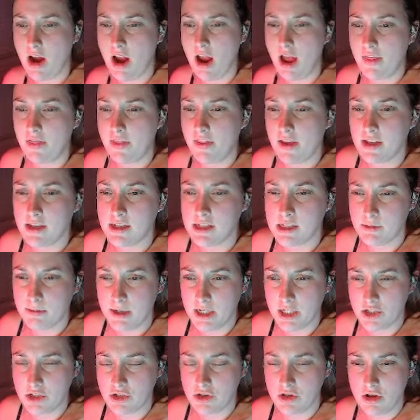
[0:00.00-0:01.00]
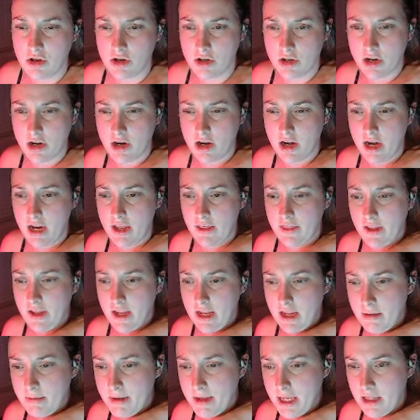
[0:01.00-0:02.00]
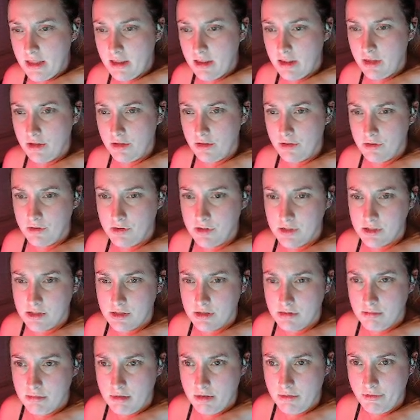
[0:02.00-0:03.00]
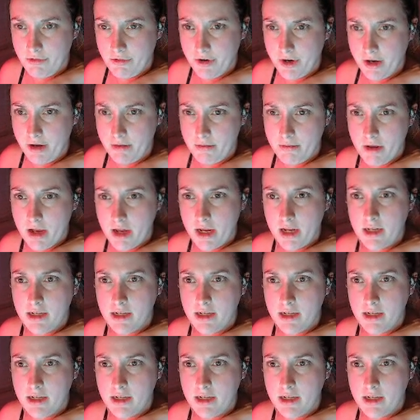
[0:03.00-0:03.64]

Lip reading: at this much longer, I think I might lose my friggin' mind.